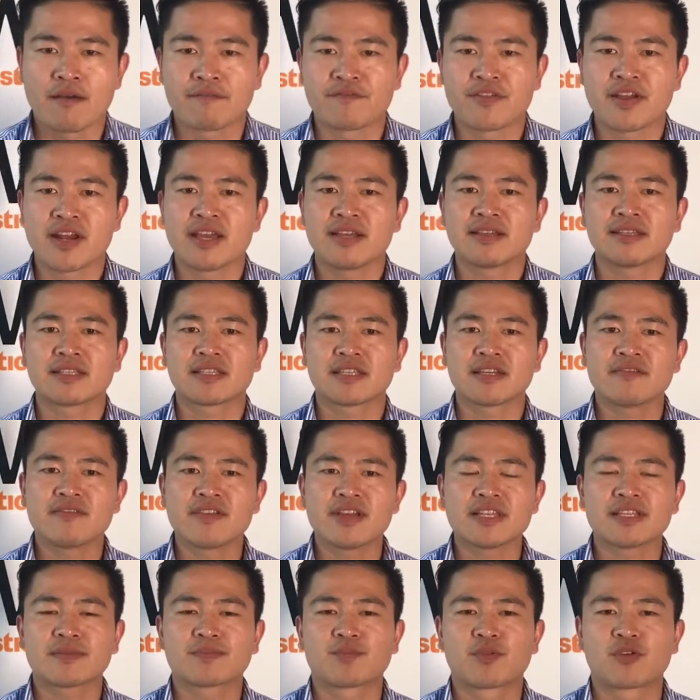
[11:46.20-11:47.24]
filling
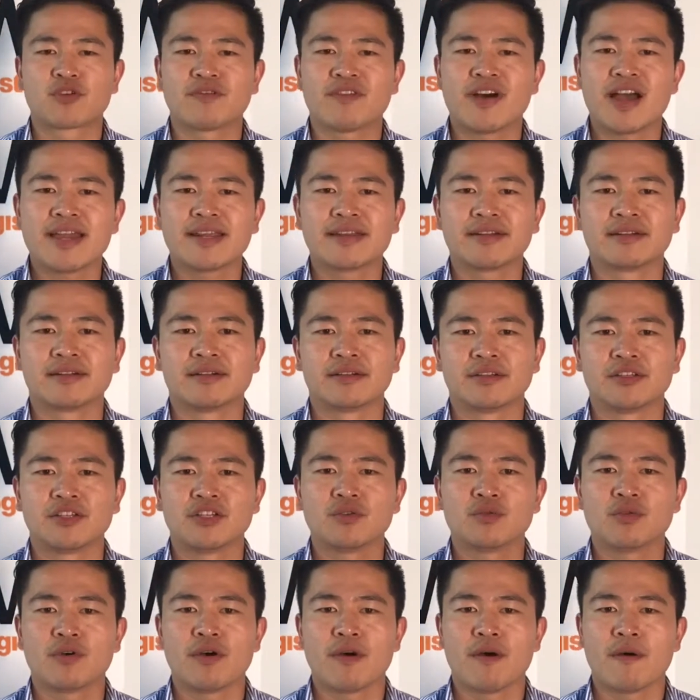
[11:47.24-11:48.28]
service provider.
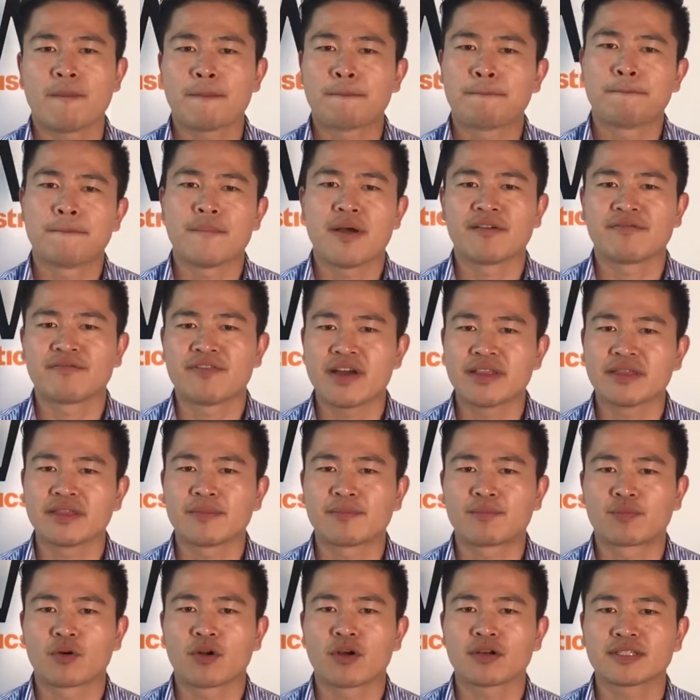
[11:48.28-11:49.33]
You will find the
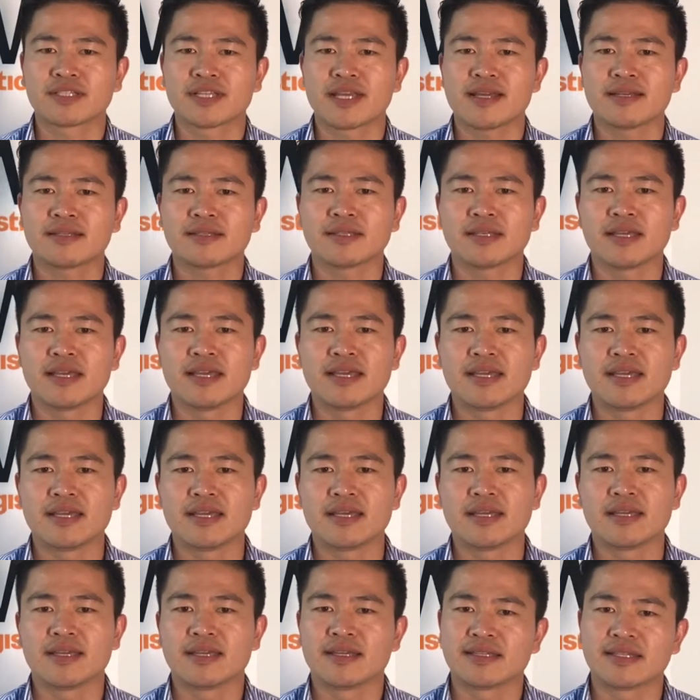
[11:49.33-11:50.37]
process
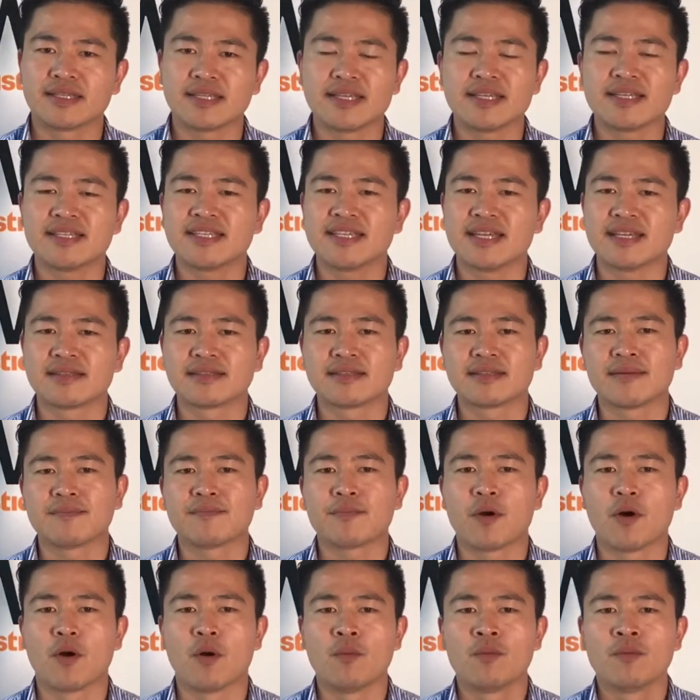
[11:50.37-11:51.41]
is easy and
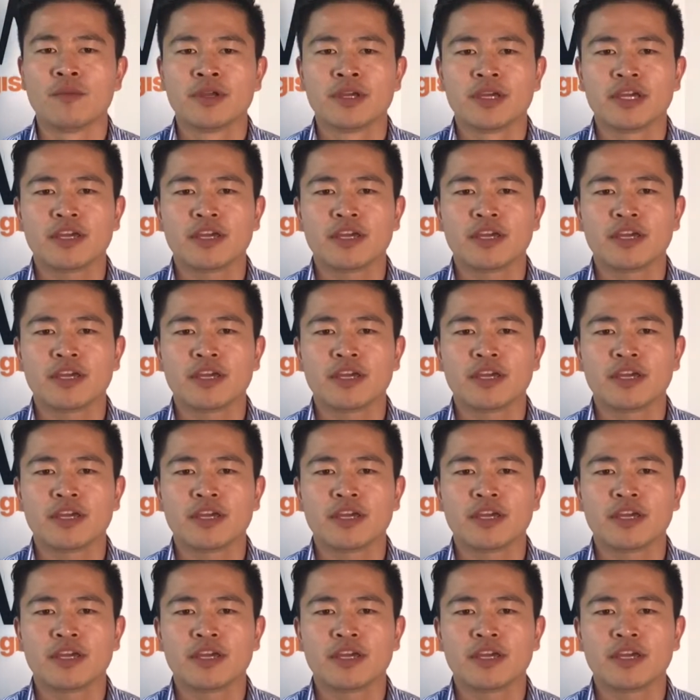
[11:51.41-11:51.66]
simple.